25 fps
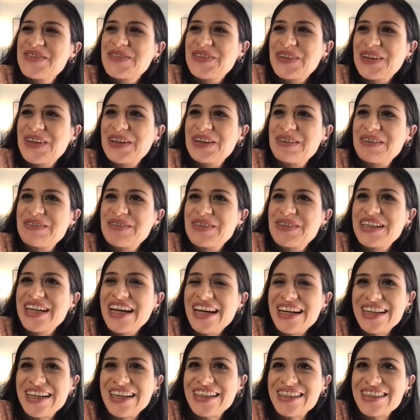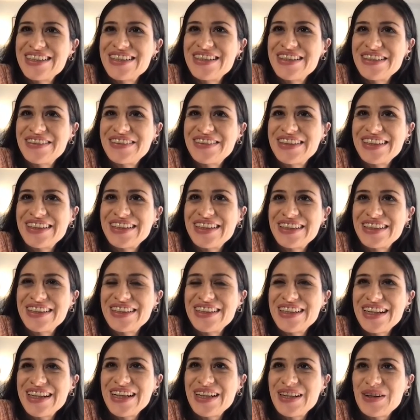for getting into it
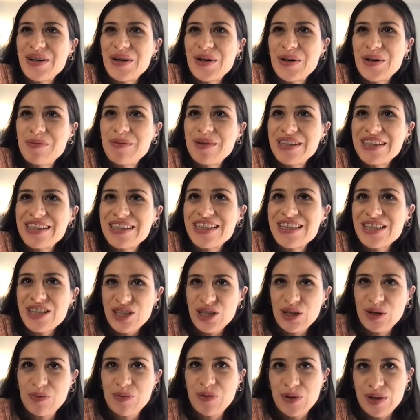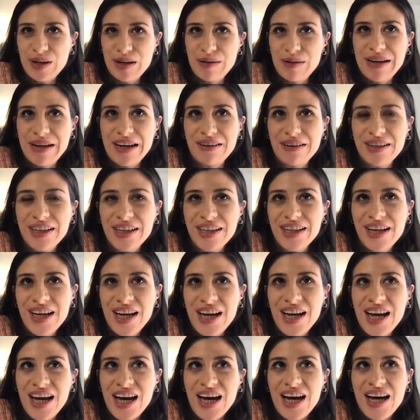and hoping to show more about it.
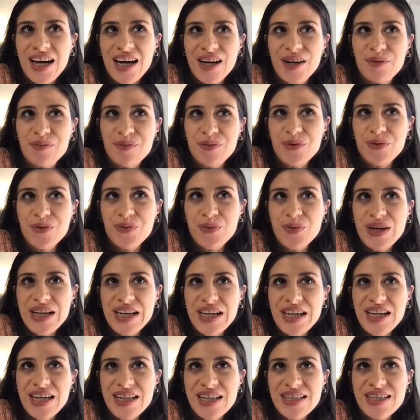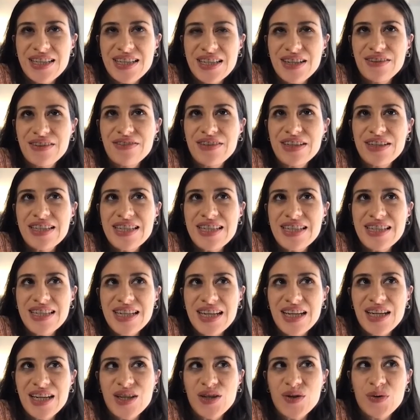We still haven't
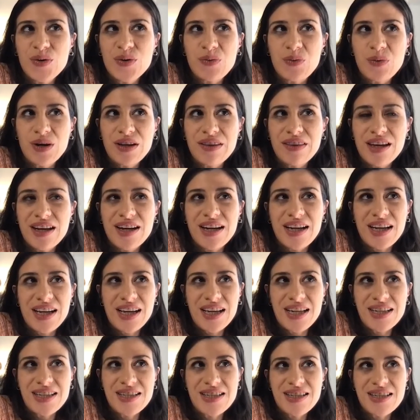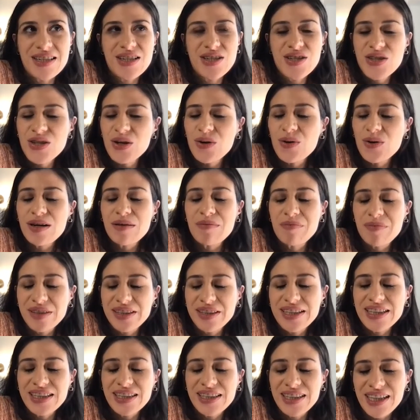seen one that is so
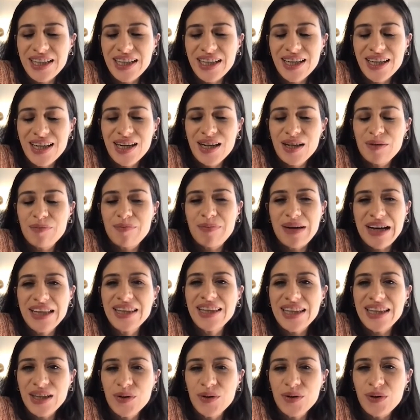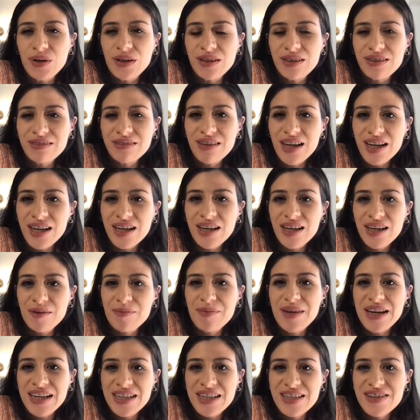completely bilingual
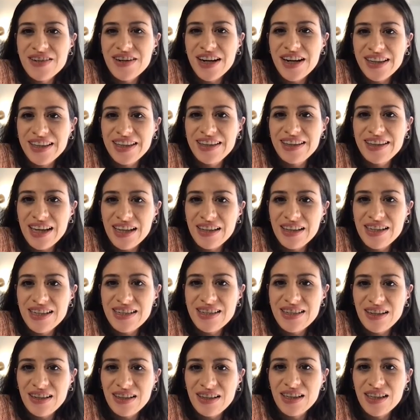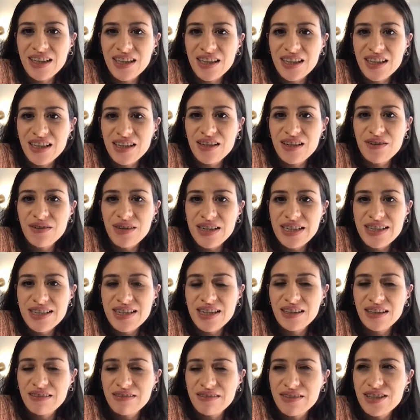as Realidades on a US
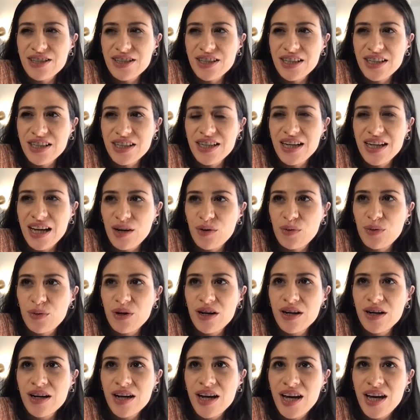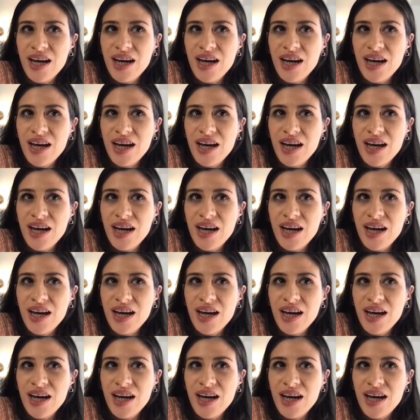television network.